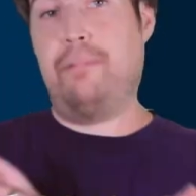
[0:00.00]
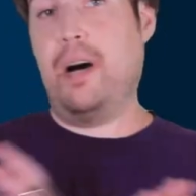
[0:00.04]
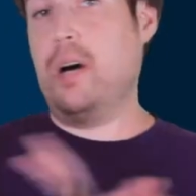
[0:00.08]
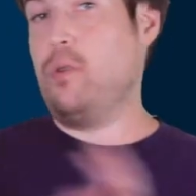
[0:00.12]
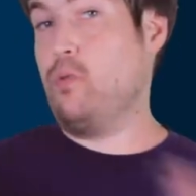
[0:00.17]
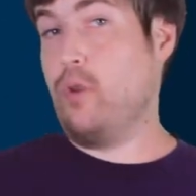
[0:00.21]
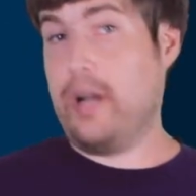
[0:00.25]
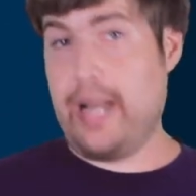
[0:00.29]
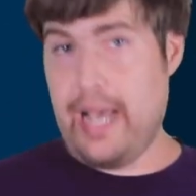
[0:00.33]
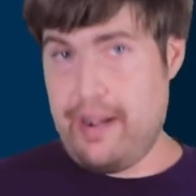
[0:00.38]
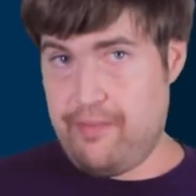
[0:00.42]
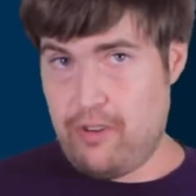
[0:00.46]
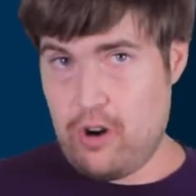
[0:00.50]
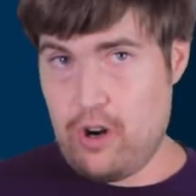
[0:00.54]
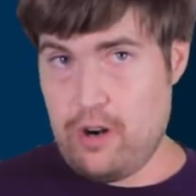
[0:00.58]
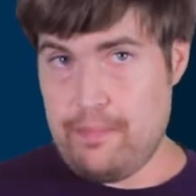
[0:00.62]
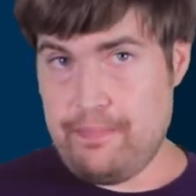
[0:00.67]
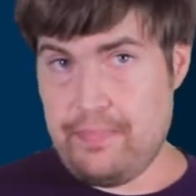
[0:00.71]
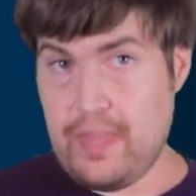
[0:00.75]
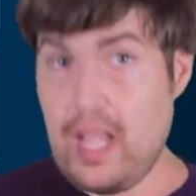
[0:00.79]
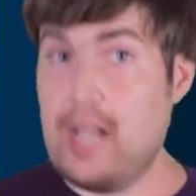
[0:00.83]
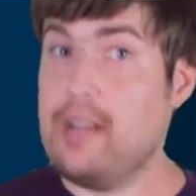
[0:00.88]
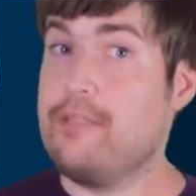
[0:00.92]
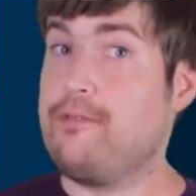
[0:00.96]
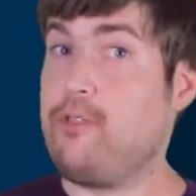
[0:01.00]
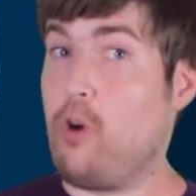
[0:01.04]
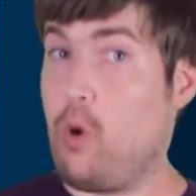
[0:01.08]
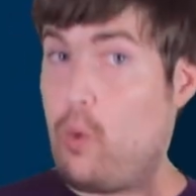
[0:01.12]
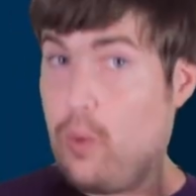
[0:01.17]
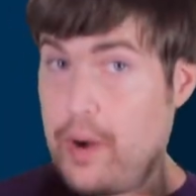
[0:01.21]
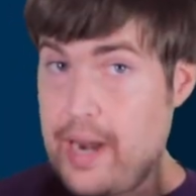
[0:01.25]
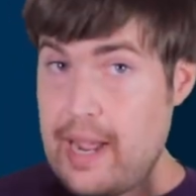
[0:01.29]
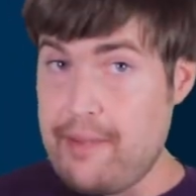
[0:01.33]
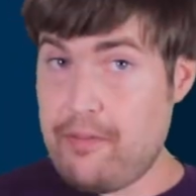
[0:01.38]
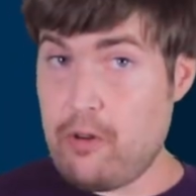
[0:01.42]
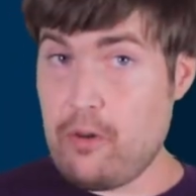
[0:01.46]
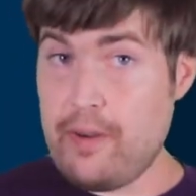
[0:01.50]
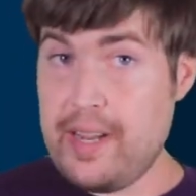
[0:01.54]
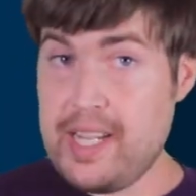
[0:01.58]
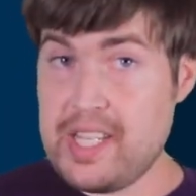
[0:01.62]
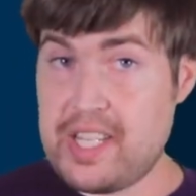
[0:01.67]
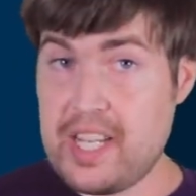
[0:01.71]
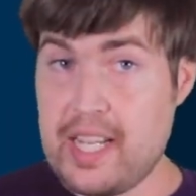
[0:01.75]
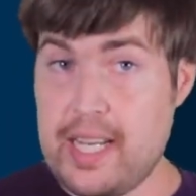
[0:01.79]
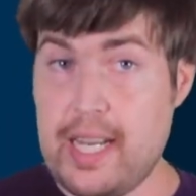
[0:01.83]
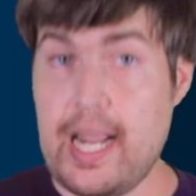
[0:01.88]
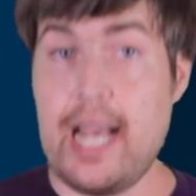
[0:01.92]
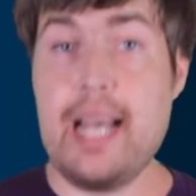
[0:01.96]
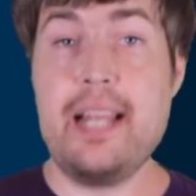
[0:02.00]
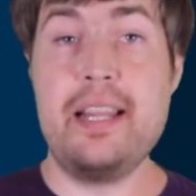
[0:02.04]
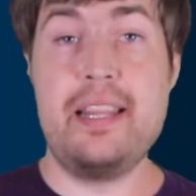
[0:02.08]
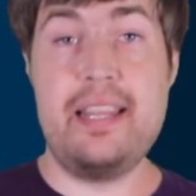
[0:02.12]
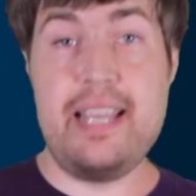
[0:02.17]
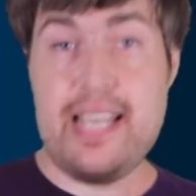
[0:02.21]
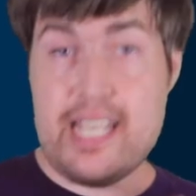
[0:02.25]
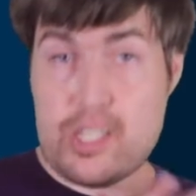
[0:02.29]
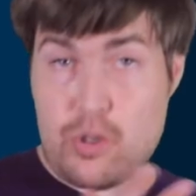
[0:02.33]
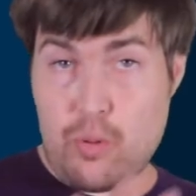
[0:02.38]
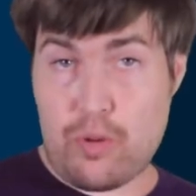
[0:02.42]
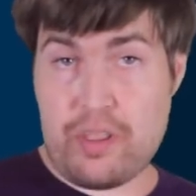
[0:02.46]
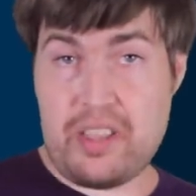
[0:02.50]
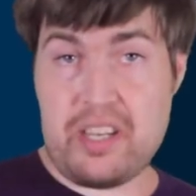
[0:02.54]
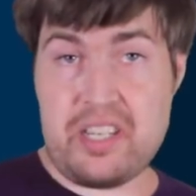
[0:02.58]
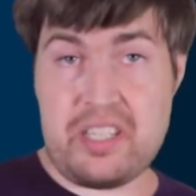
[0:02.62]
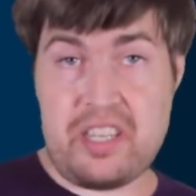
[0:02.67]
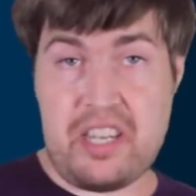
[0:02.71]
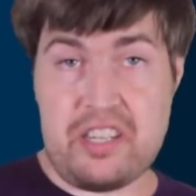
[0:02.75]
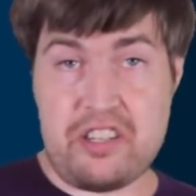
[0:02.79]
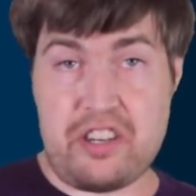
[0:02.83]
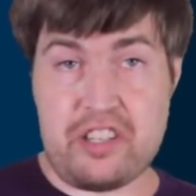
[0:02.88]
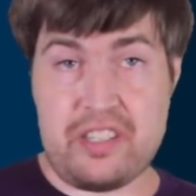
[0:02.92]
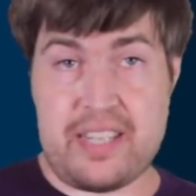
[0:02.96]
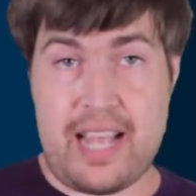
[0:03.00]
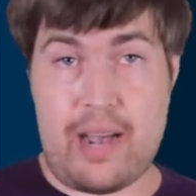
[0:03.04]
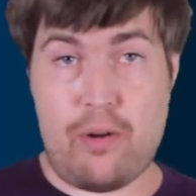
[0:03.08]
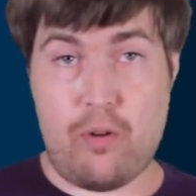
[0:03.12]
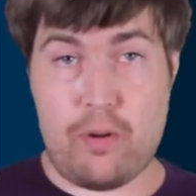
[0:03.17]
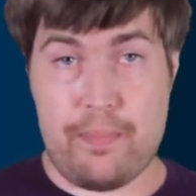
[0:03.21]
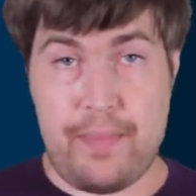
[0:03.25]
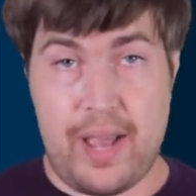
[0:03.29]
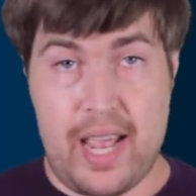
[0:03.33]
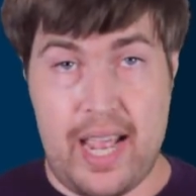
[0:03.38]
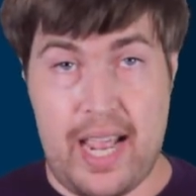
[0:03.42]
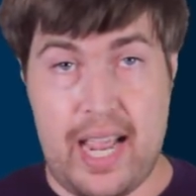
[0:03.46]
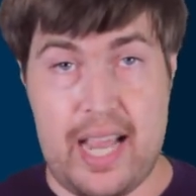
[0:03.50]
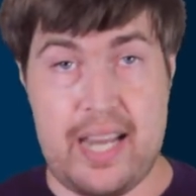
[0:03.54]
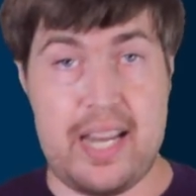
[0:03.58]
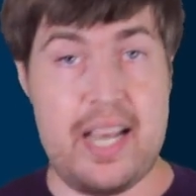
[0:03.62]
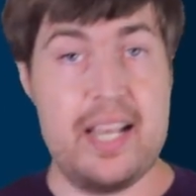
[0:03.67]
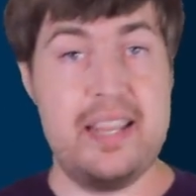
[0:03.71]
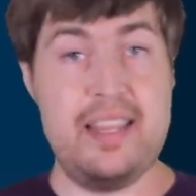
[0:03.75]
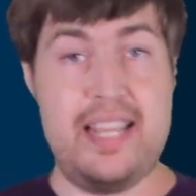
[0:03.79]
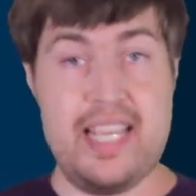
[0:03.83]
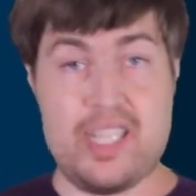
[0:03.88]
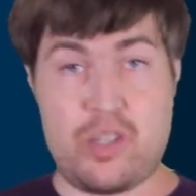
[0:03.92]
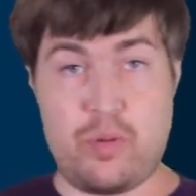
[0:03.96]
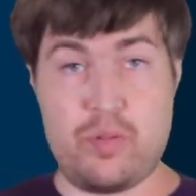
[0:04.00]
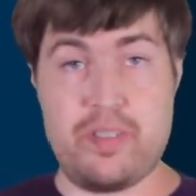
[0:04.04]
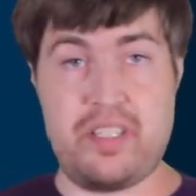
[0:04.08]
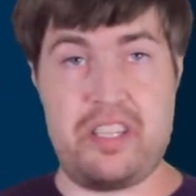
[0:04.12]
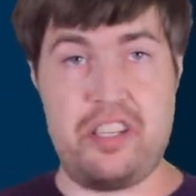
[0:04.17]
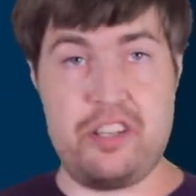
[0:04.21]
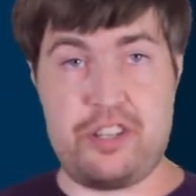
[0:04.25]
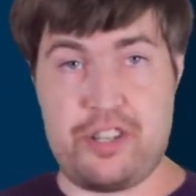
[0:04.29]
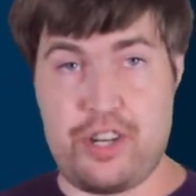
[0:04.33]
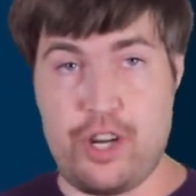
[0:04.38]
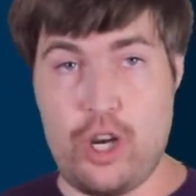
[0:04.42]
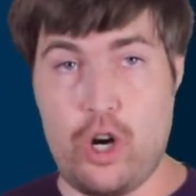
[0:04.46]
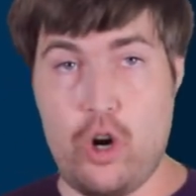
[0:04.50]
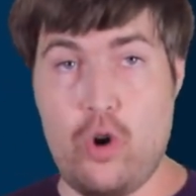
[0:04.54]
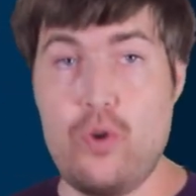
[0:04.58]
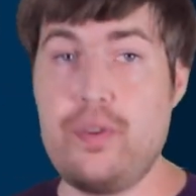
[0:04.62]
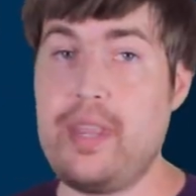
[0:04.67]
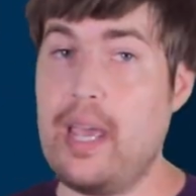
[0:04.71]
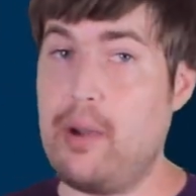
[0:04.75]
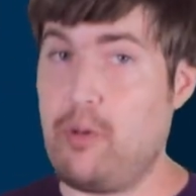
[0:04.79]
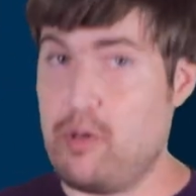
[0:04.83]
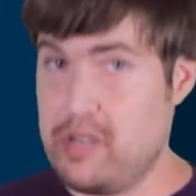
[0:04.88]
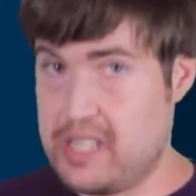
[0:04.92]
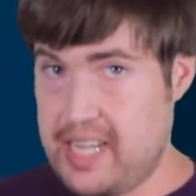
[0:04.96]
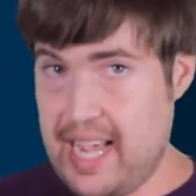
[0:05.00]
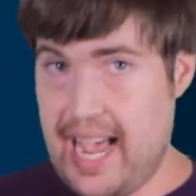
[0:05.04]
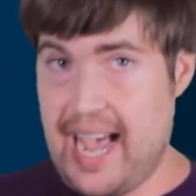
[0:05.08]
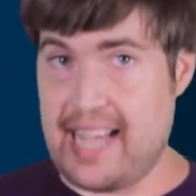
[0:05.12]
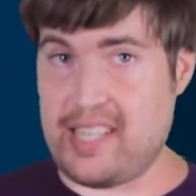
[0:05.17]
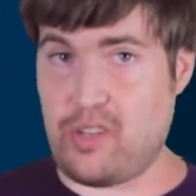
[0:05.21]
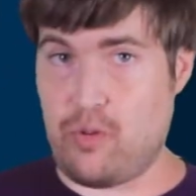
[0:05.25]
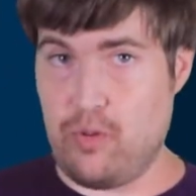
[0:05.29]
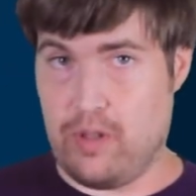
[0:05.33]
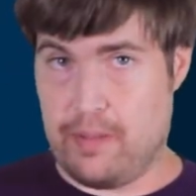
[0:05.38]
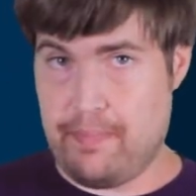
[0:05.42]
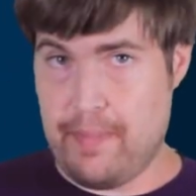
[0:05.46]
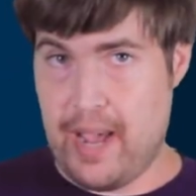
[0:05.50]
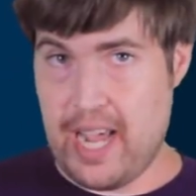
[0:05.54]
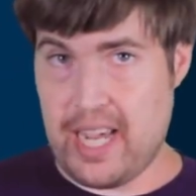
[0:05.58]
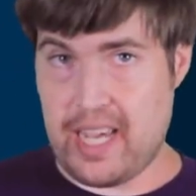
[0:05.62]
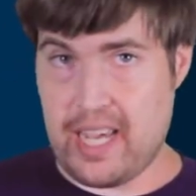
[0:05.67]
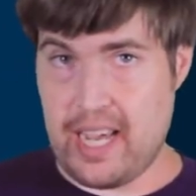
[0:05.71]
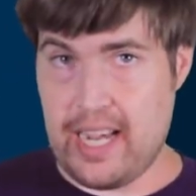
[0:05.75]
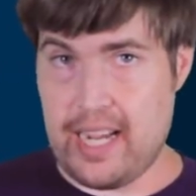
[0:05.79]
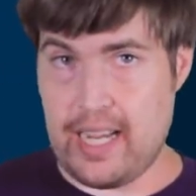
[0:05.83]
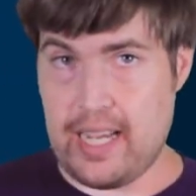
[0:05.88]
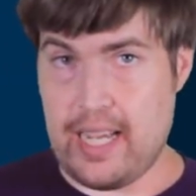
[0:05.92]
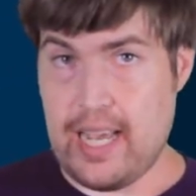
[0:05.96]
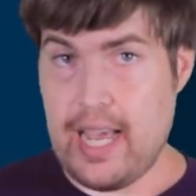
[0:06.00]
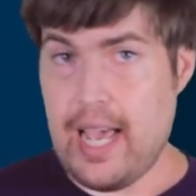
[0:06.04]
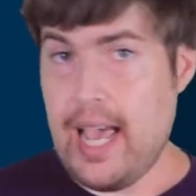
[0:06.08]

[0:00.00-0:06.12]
But whatever for whatever reason, these were the decisions that were made. This was the show they were tasked with making.